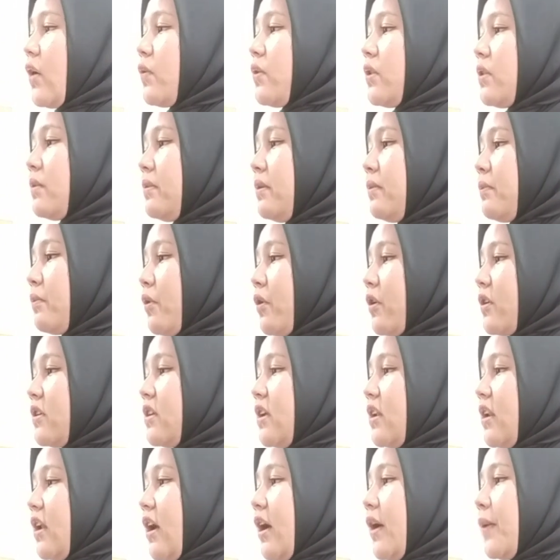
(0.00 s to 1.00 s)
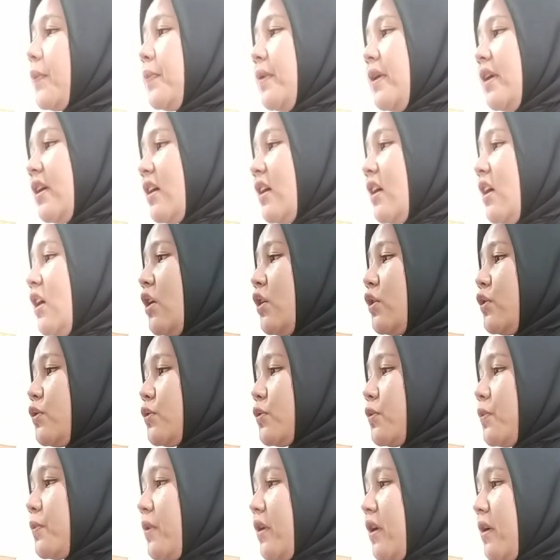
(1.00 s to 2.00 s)
I will be more than happy
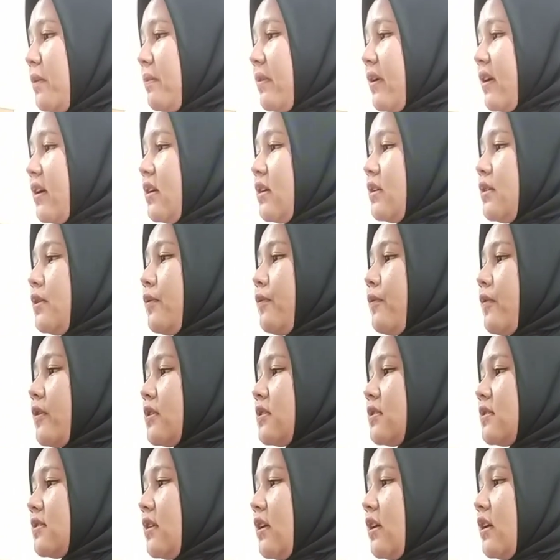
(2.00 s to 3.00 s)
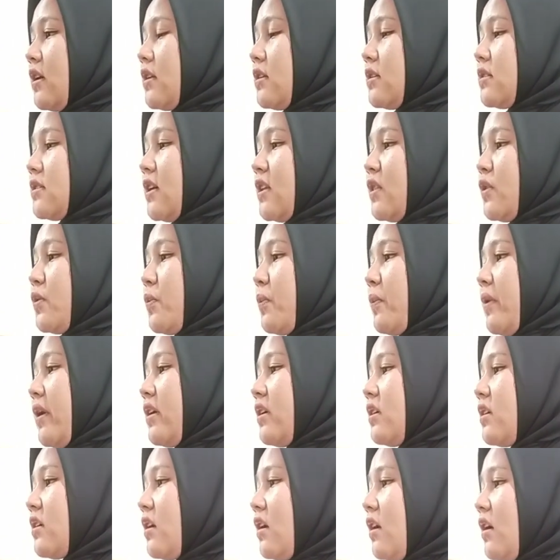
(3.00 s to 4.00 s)
to bring my diverse skills set to
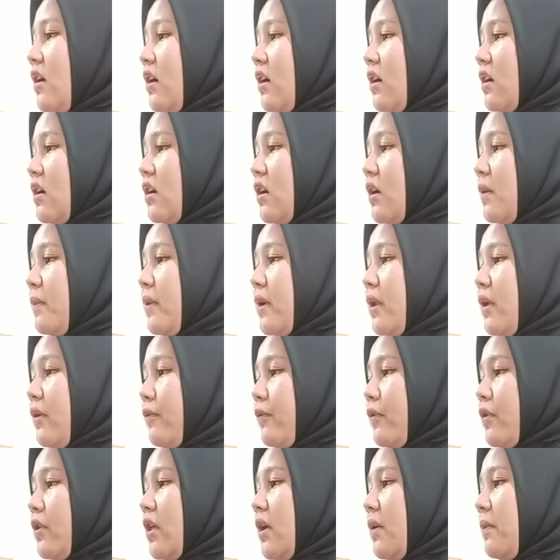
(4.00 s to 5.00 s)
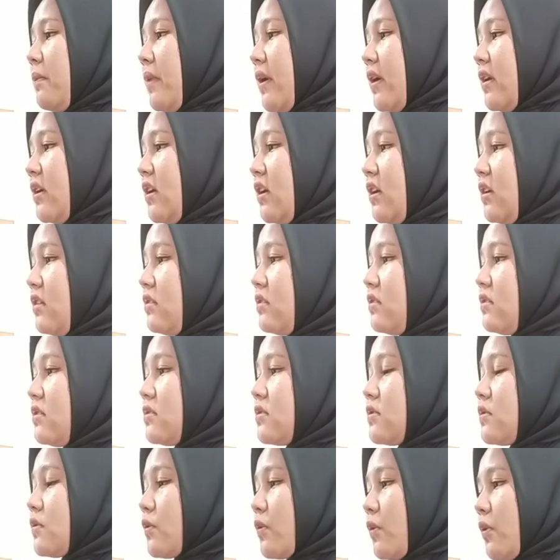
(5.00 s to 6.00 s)
make a meaningful impact
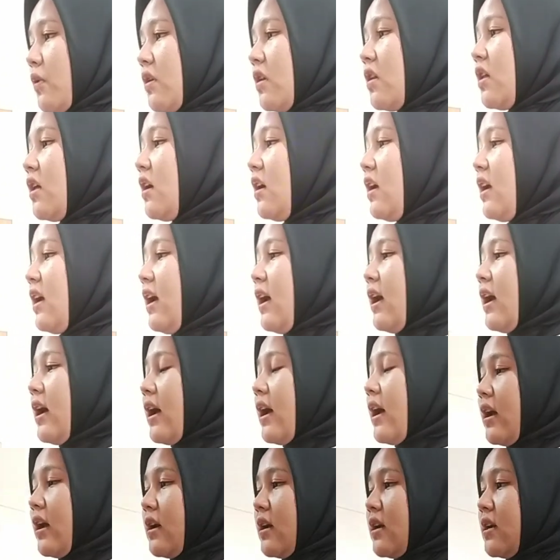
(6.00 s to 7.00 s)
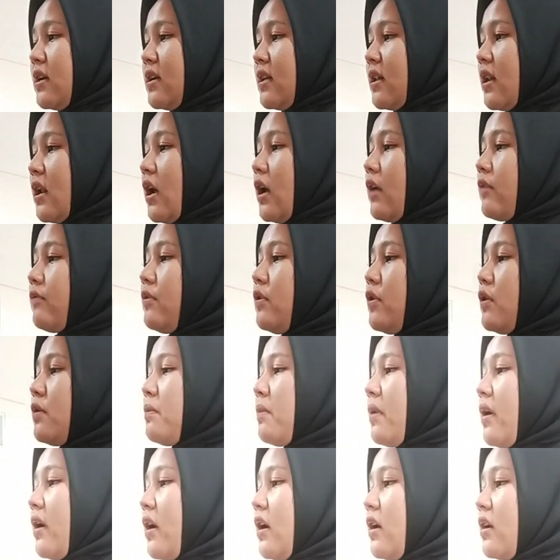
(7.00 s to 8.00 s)
in this work and I've
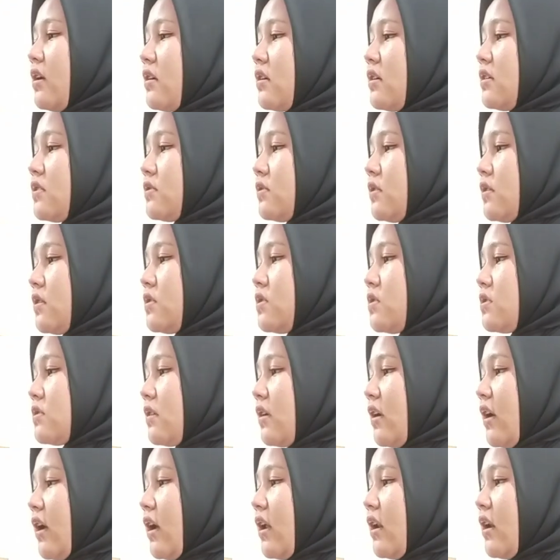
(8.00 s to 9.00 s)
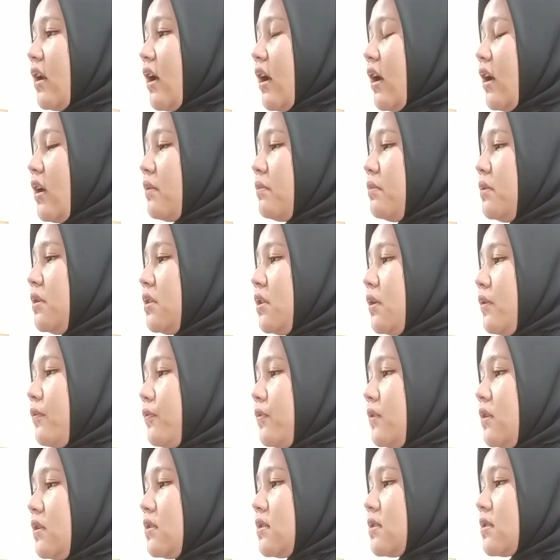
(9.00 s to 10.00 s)
done my research and I
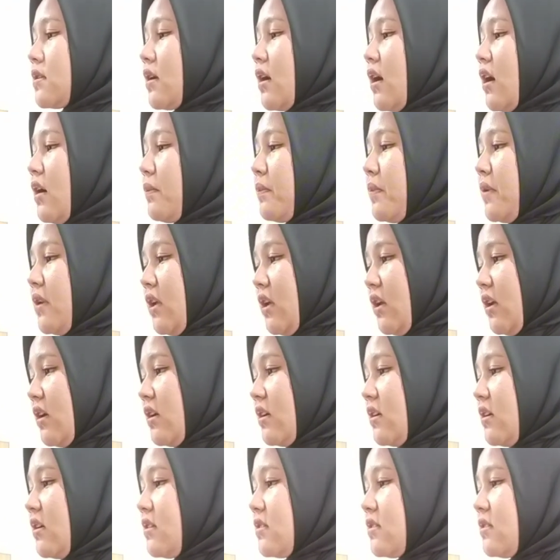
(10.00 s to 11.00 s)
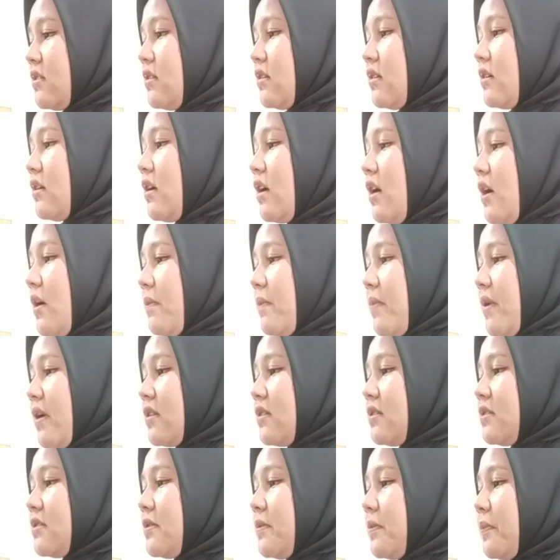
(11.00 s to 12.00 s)
believe this company is the
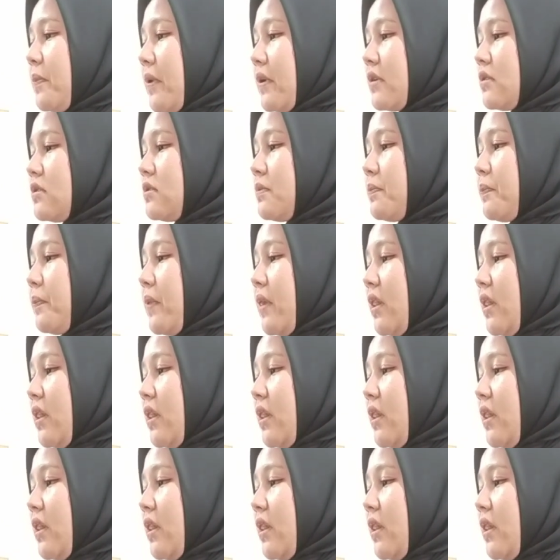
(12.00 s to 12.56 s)
perfect